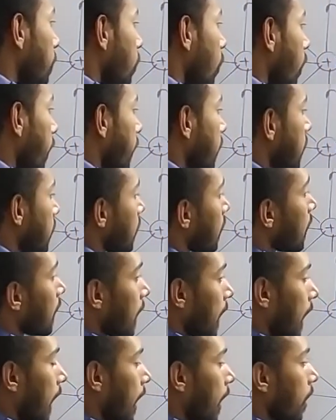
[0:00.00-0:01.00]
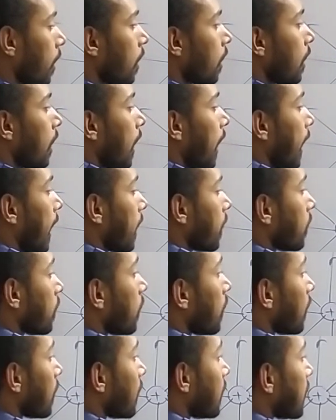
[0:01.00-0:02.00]
the point A,
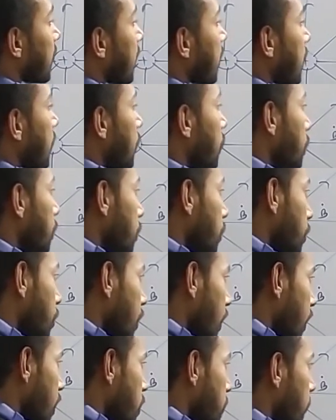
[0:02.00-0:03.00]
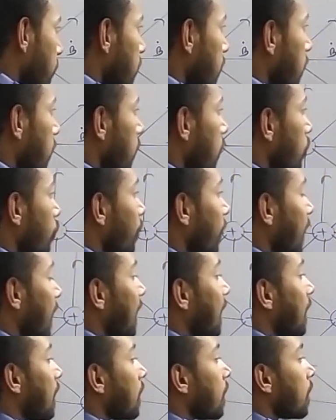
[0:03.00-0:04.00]
and the charged particle
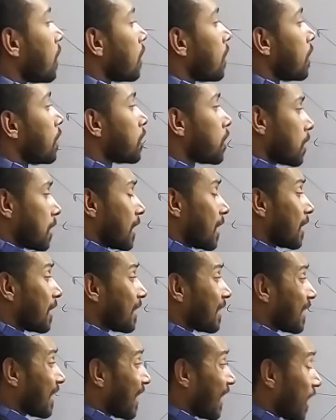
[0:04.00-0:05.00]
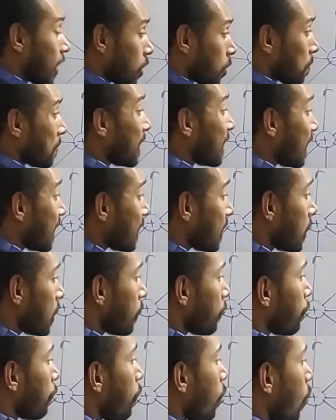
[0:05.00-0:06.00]
will start
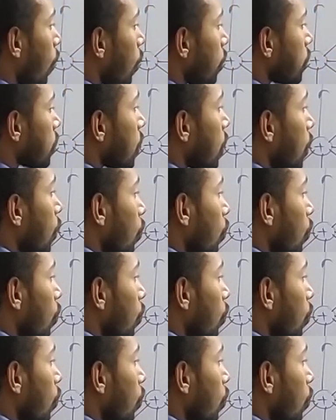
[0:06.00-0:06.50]
experiencing force